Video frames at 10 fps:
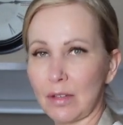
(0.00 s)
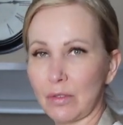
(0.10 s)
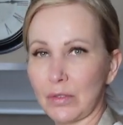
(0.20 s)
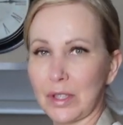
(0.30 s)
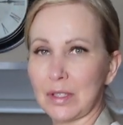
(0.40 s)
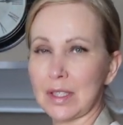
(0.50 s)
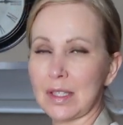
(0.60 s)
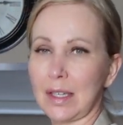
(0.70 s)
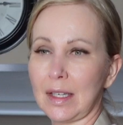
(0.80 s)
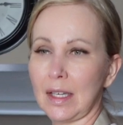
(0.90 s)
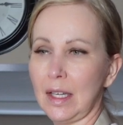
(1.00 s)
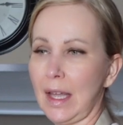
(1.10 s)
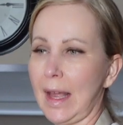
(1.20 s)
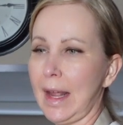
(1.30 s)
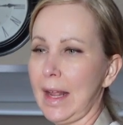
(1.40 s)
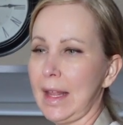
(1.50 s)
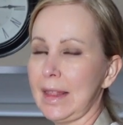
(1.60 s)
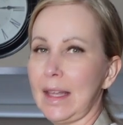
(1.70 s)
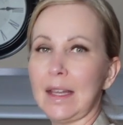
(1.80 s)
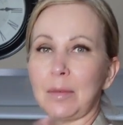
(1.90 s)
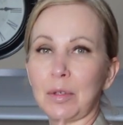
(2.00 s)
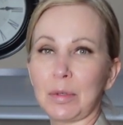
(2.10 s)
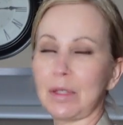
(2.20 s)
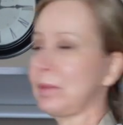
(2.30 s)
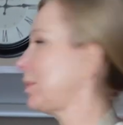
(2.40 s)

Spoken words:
out over here at the sink. Then I'm gonna put them